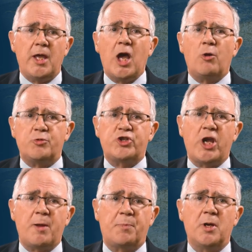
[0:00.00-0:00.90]
help
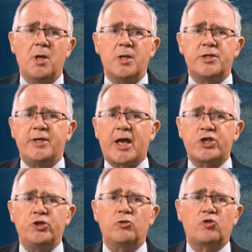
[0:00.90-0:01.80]
shape the
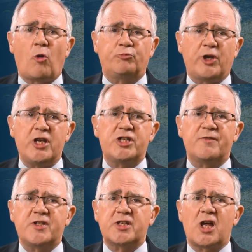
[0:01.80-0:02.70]
National
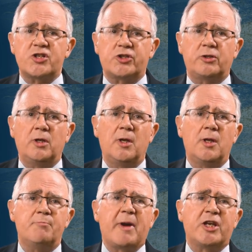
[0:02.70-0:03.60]
Comprehensive Disaster
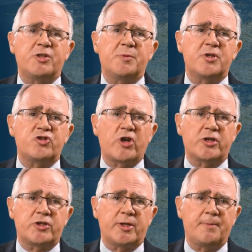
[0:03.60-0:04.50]
Management
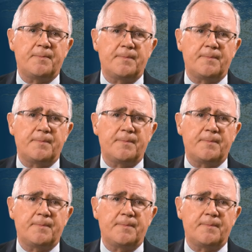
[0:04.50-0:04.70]
Strategy.